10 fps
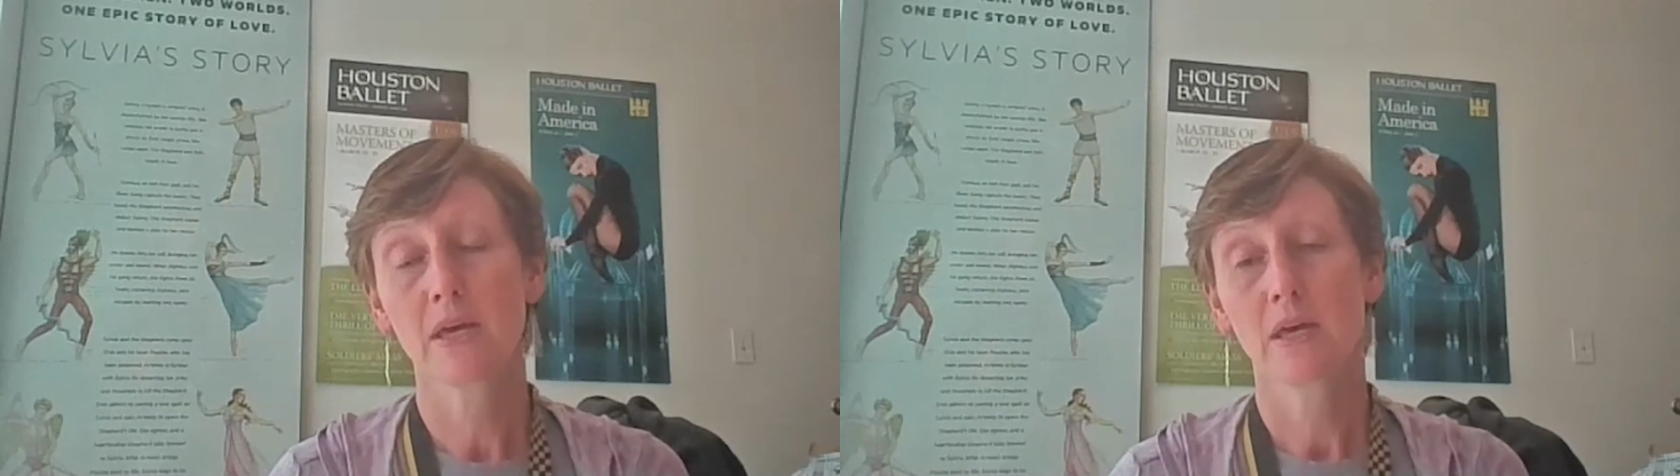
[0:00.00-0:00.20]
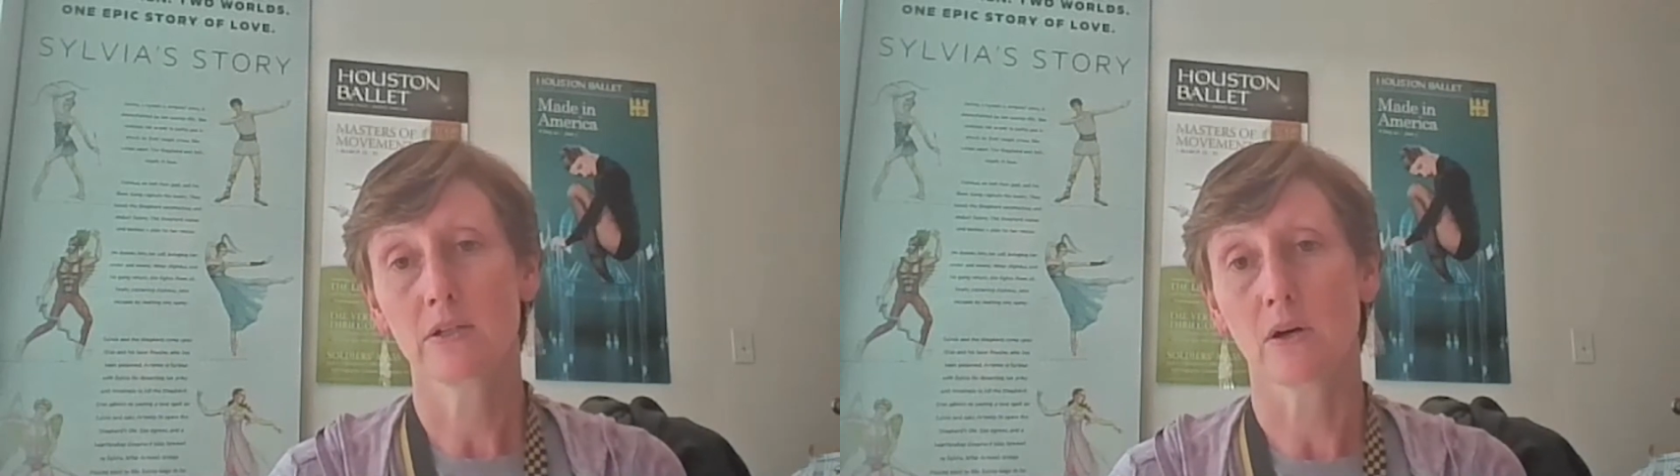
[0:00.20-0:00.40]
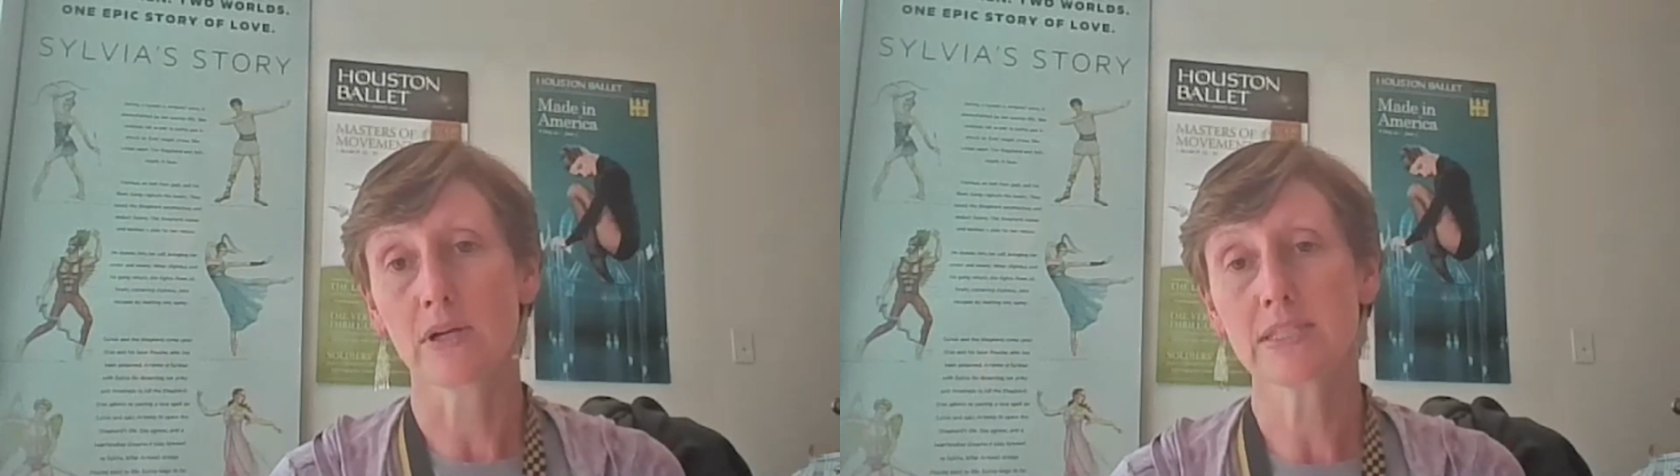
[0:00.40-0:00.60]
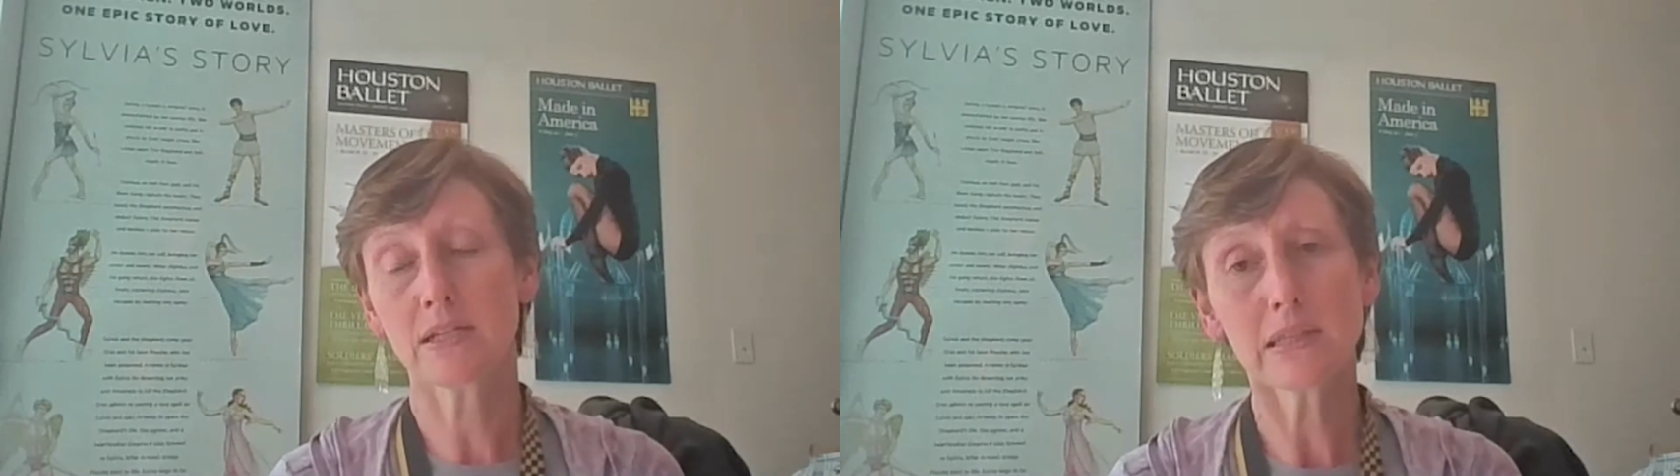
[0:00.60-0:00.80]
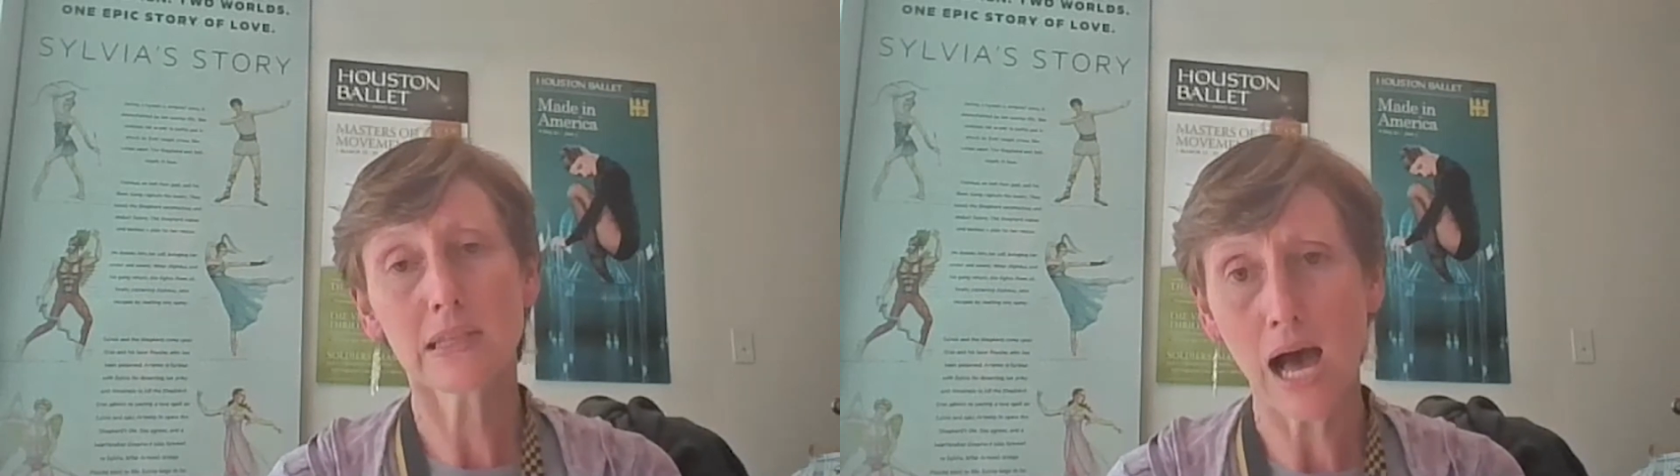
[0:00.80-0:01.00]
it's a
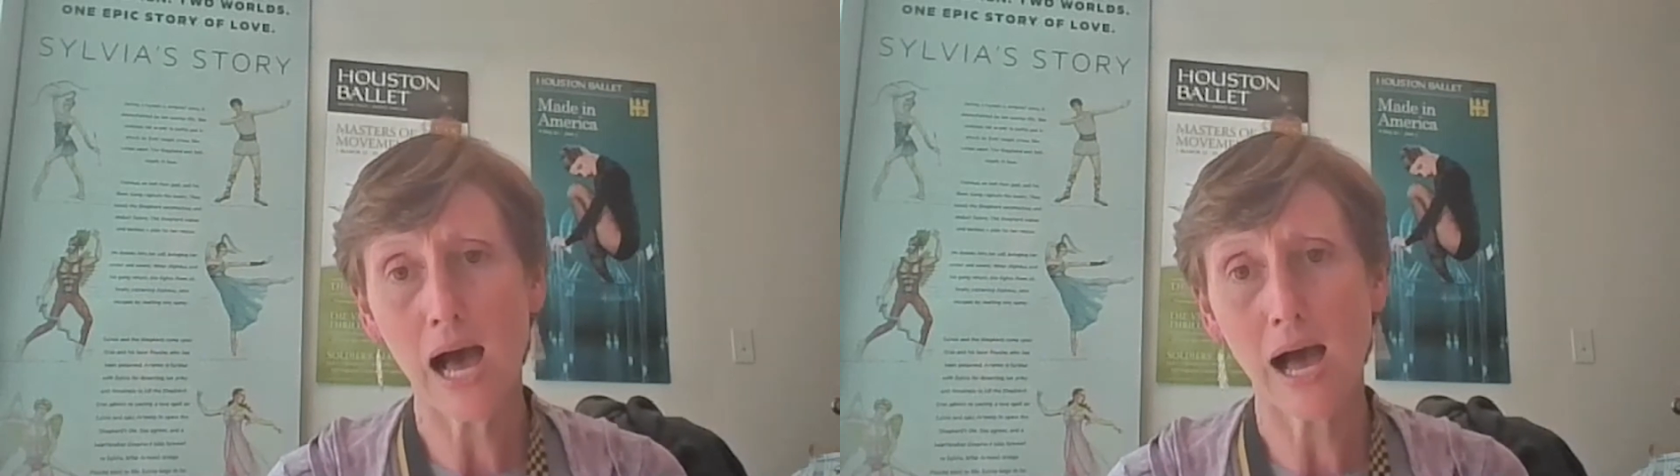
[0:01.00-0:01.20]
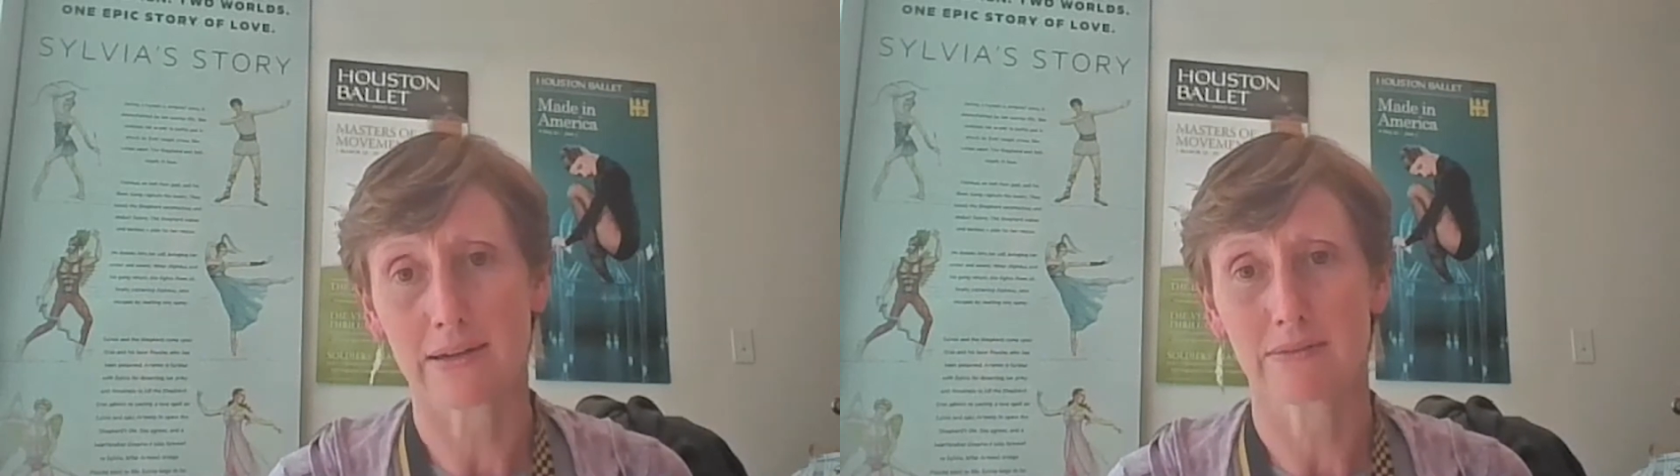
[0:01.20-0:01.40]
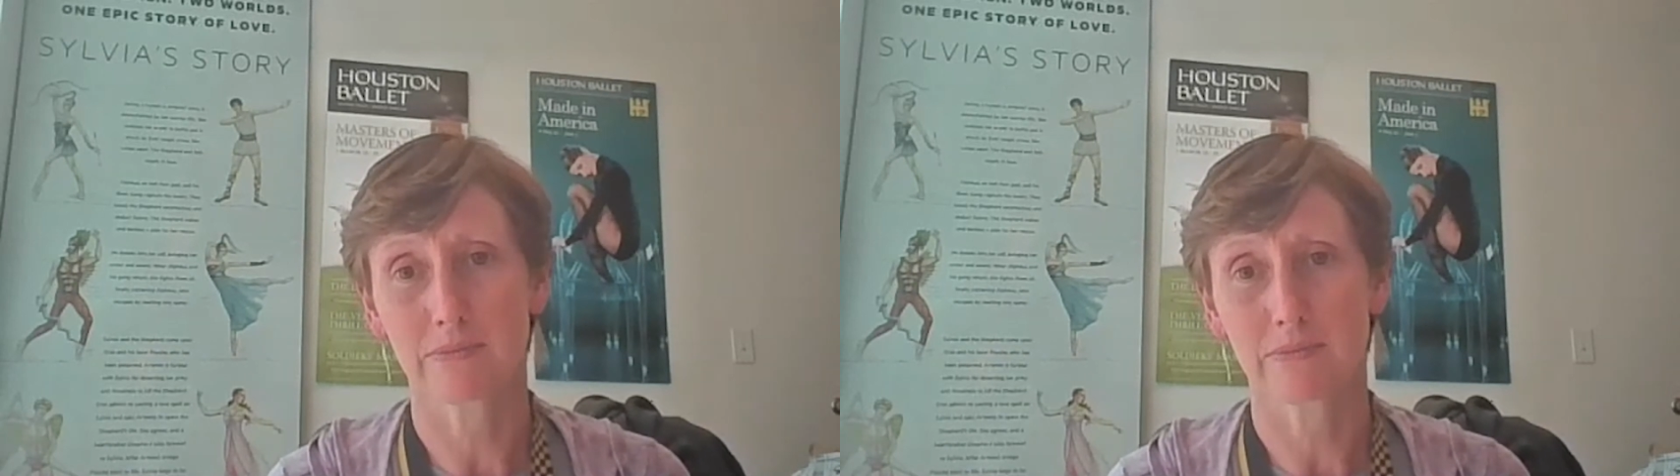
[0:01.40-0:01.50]
lot